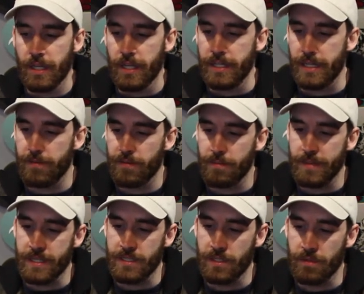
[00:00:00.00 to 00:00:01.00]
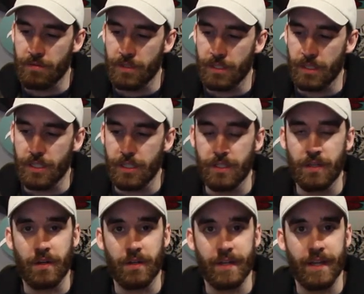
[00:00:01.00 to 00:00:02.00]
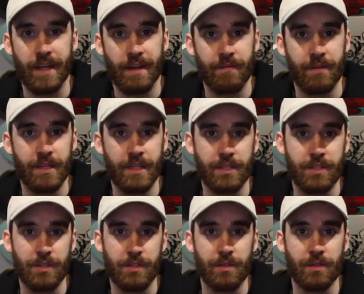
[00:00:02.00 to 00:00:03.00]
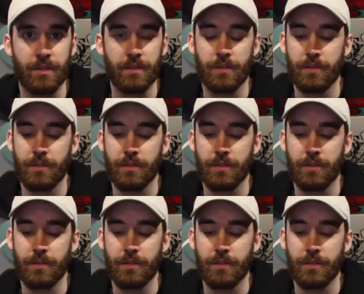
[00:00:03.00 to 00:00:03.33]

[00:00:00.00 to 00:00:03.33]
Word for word: and definitely makes it a really good all day everyday shoe to